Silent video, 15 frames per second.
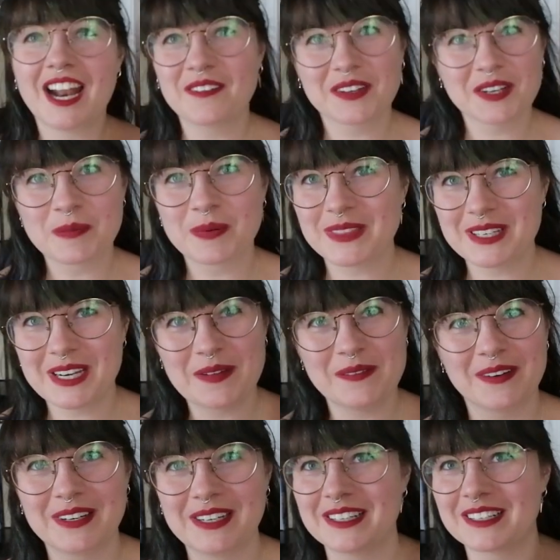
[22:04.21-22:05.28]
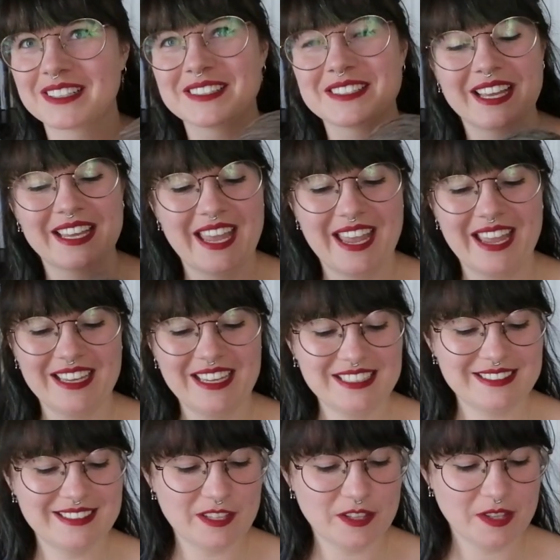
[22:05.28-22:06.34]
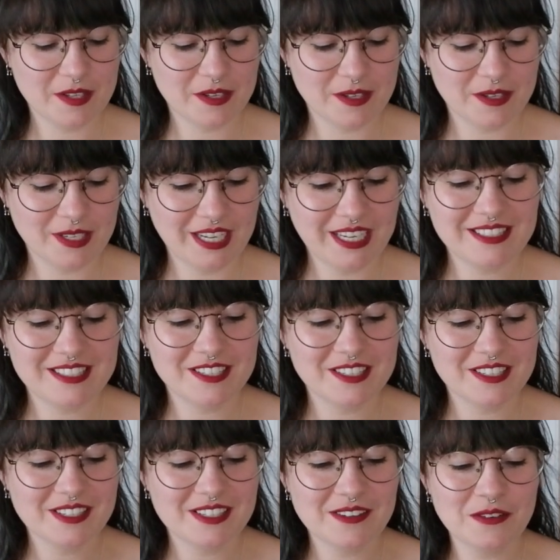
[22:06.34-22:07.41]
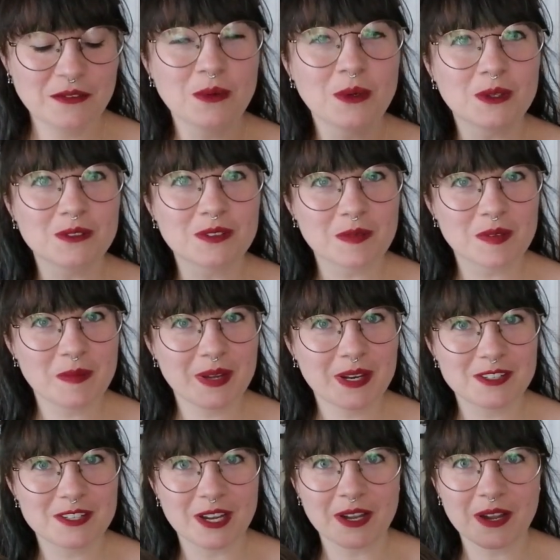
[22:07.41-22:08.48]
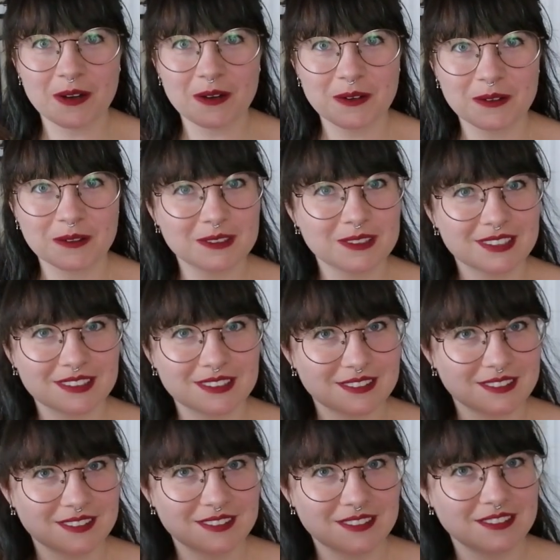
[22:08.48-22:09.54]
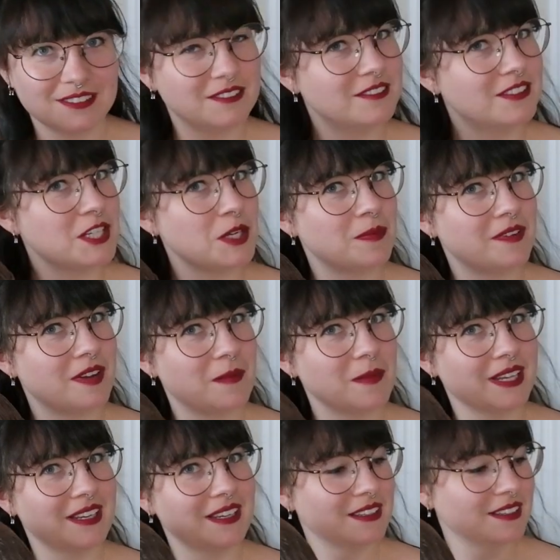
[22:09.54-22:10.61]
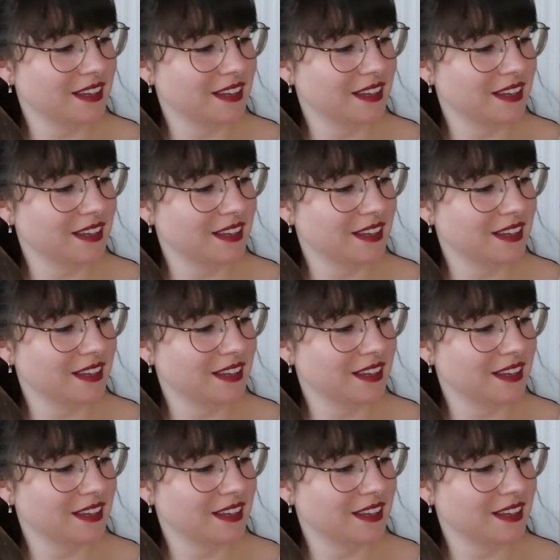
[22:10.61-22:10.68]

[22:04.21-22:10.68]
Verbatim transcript: I'm gonna put the name down here because I can't. It's the it's wool from the Manchego sheep family.